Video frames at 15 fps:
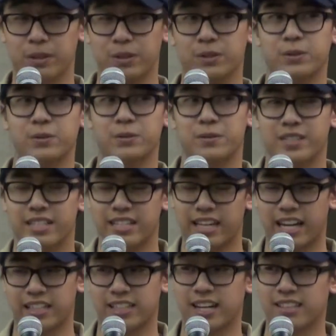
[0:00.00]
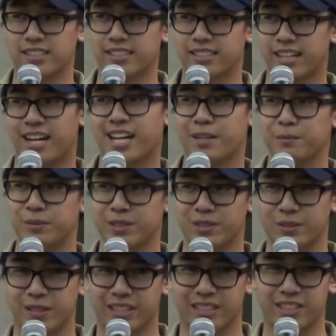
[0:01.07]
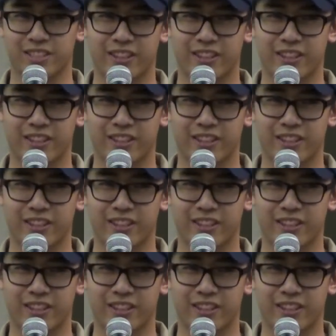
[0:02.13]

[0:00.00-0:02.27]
blue and not sky blue, and the